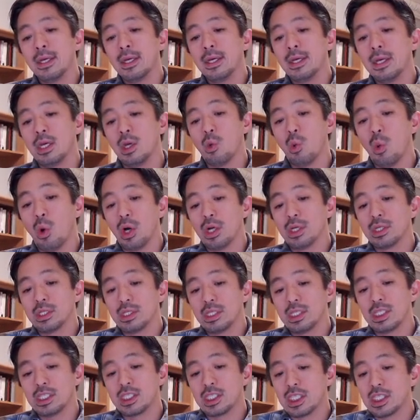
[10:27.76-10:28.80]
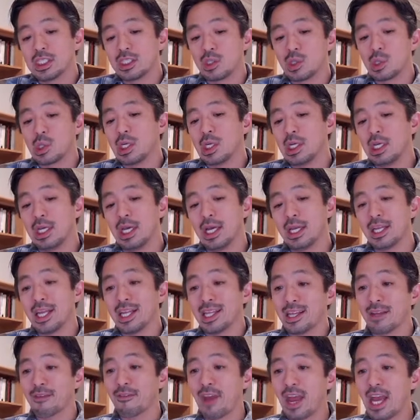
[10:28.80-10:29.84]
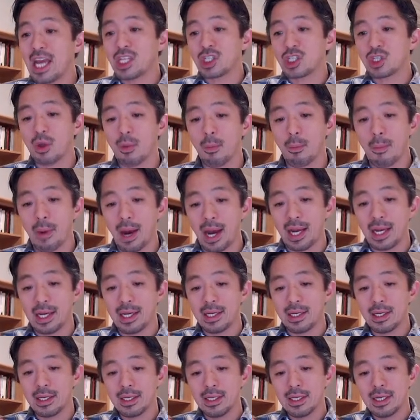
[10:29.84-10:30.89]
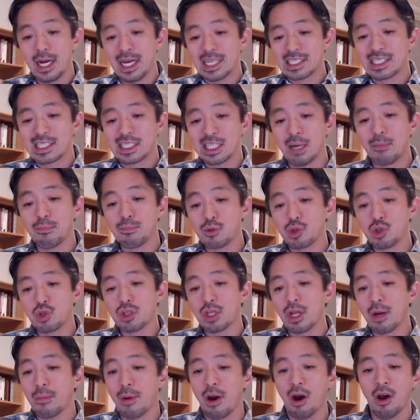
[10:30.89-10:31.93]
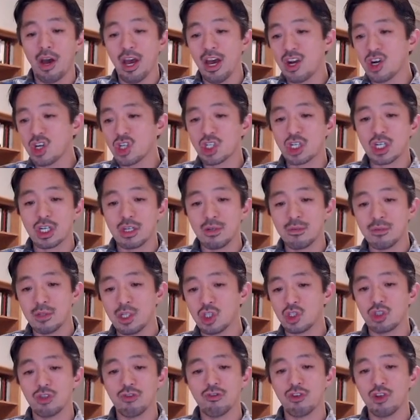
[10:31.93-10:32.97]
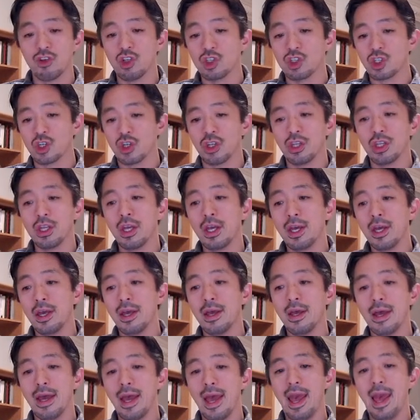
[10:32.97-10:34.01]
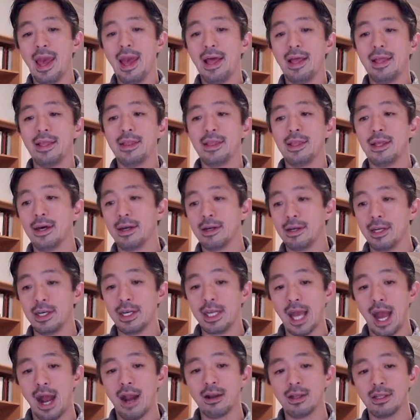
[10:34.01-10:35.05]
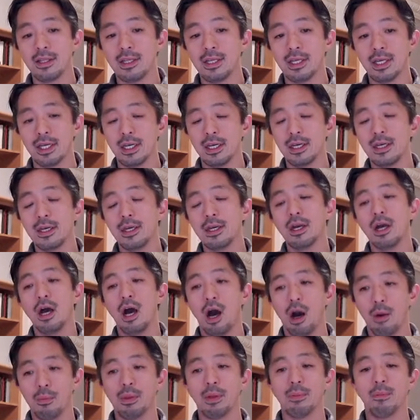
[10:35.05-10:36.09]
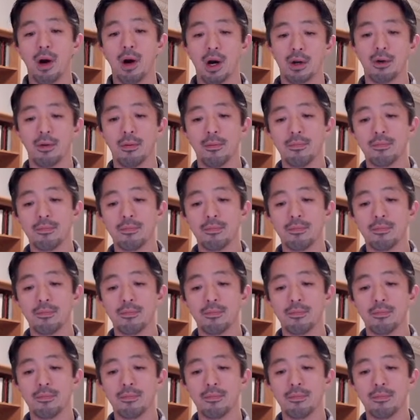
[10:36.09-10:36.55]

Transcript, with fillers: It was this is identification by assumption about error term distribution and the linearity of the model.